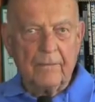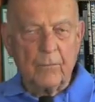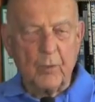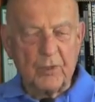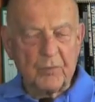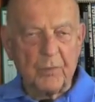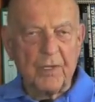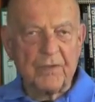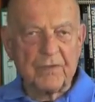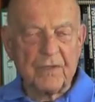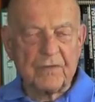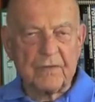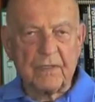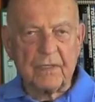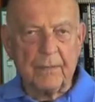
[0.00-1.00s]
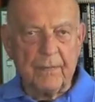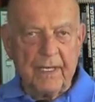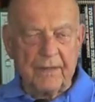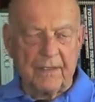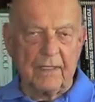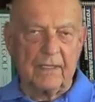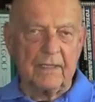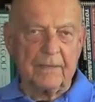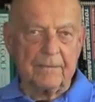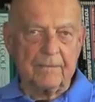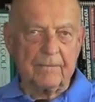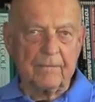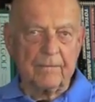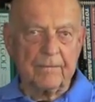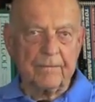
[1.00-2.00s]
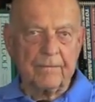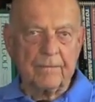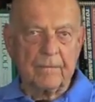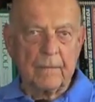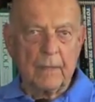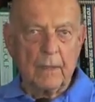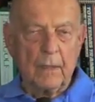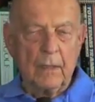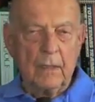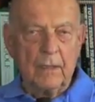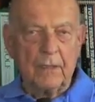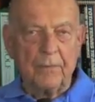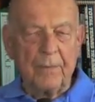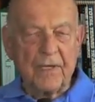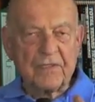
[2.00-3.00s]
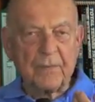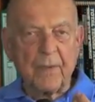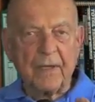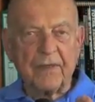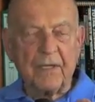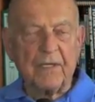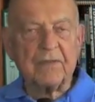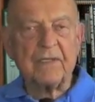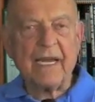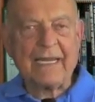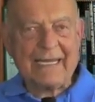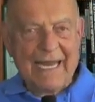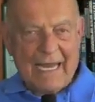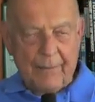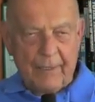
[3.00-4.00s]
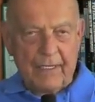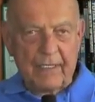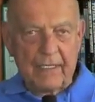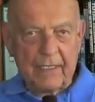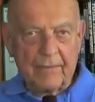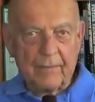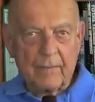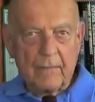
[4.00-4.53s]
Which brings us to the method. The best method is dynamic.